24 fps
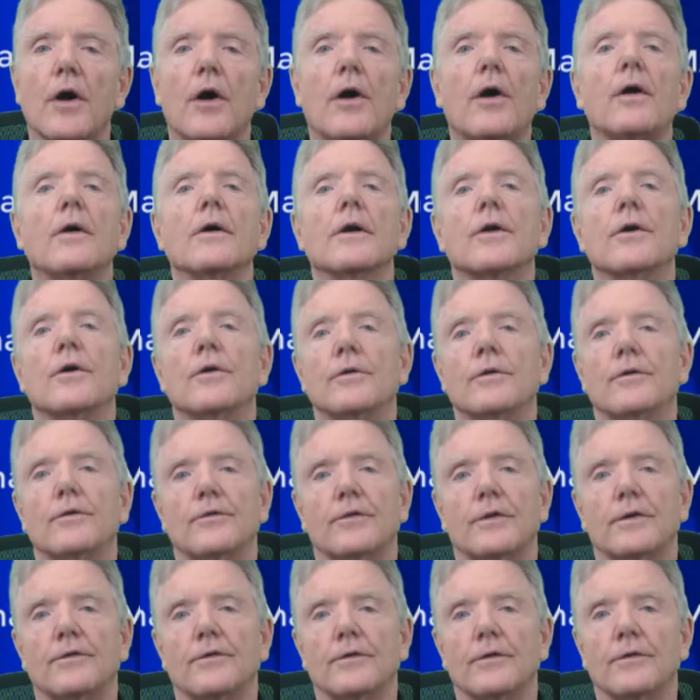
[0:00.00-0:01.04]
all code
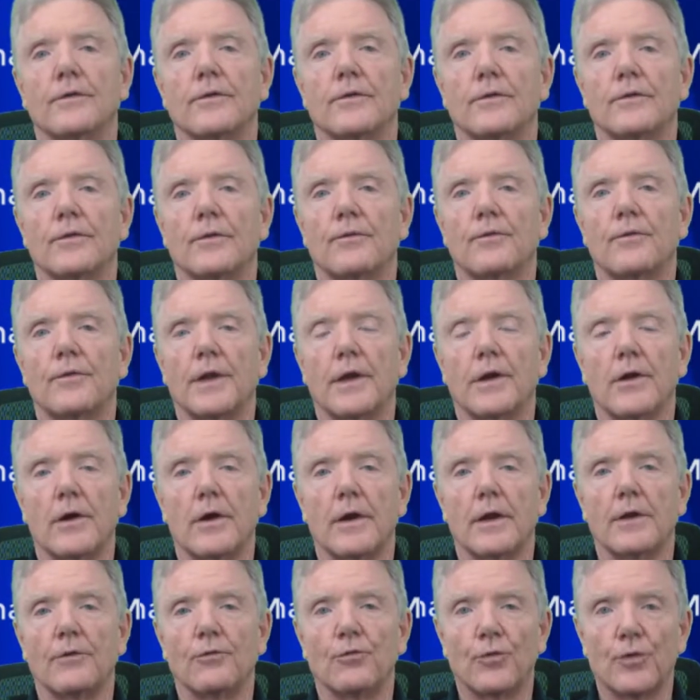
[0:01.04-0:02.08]
decisions
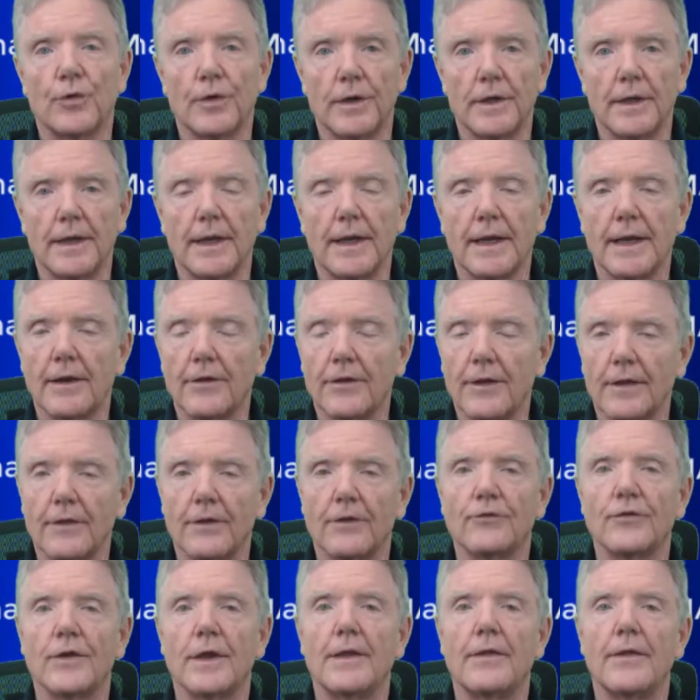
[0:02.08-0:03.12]
regarding wood. Anything
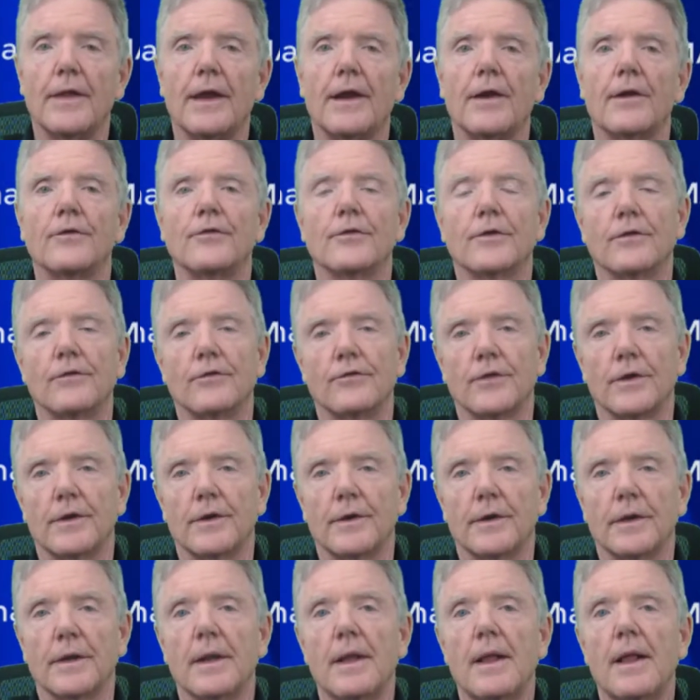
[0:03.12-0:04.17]
that's in there is
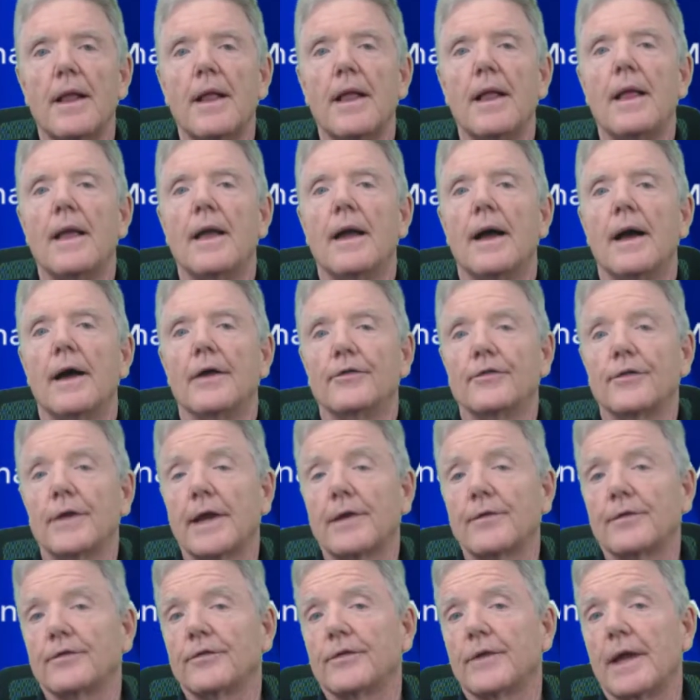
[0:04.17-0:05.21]
considered
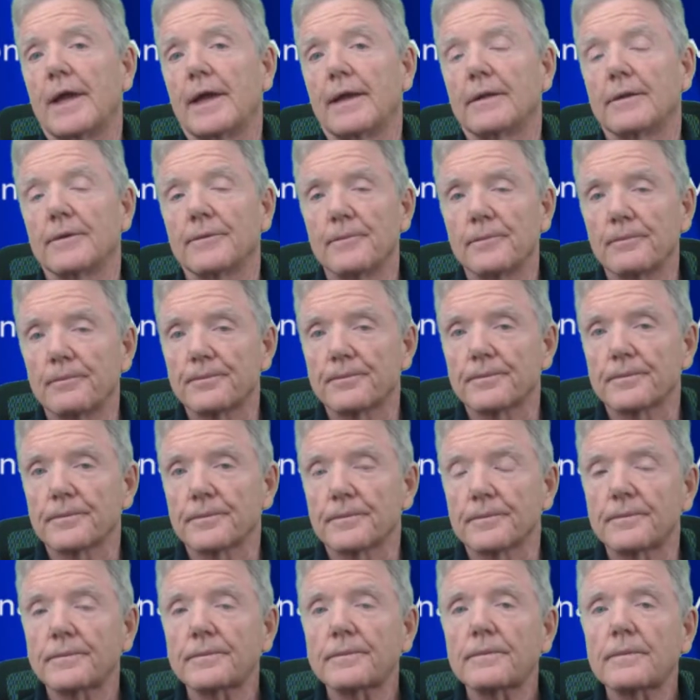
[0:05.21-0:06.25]
sacrosanct.
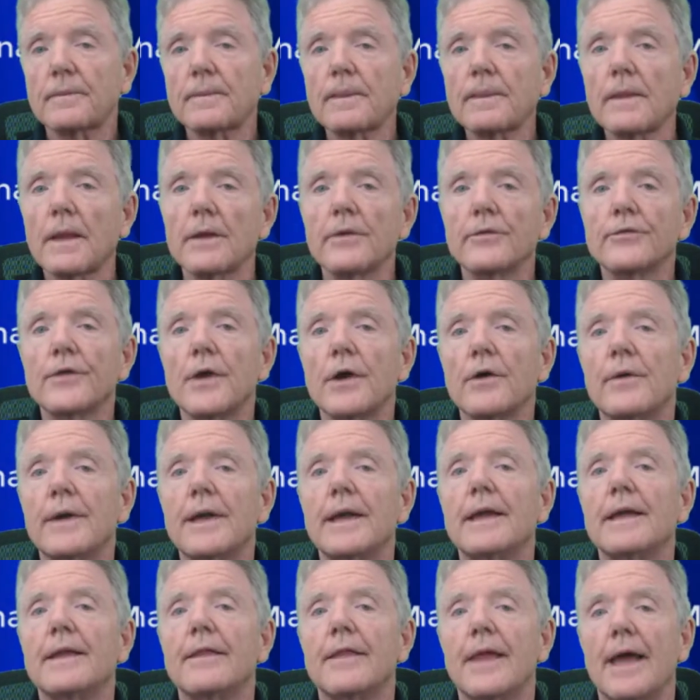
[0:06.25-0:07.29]
So
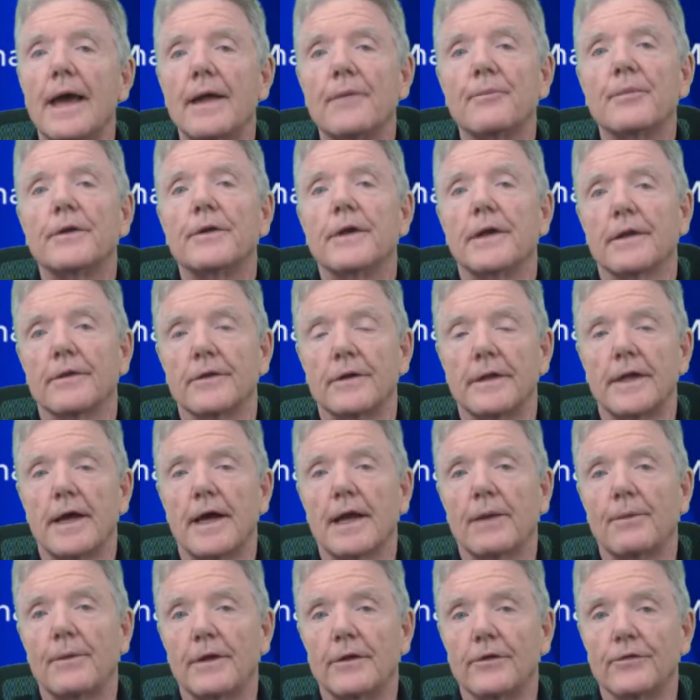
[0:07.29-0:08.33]
in that particular
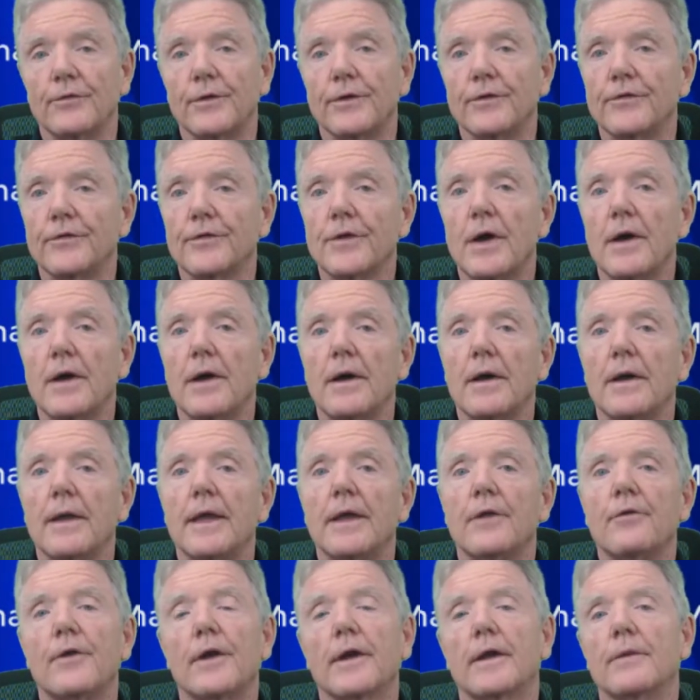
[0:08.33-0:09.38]
document, as we saw,
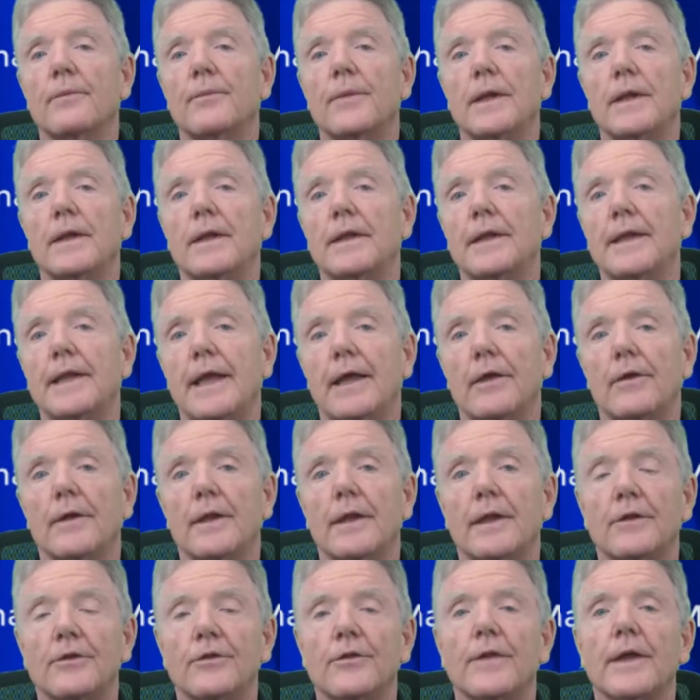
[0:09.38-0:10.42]
it recommended nailing
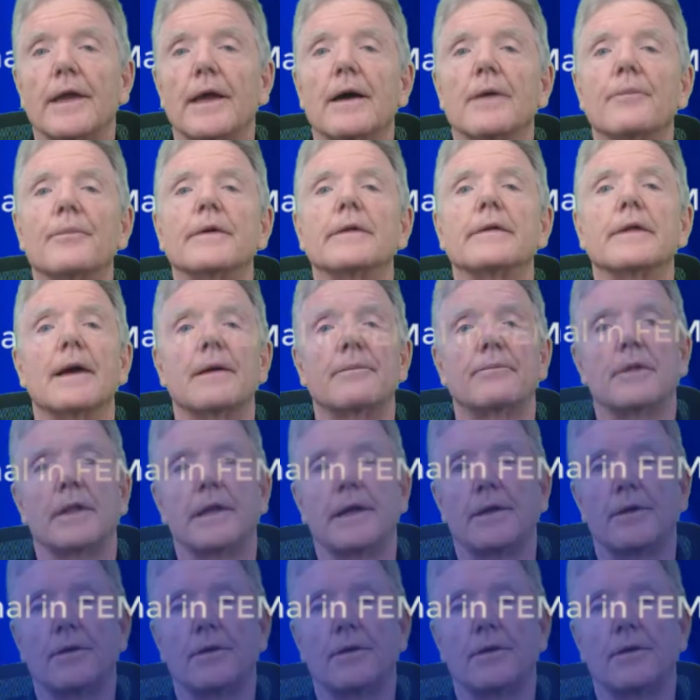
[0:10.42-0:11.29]
into the upper top plate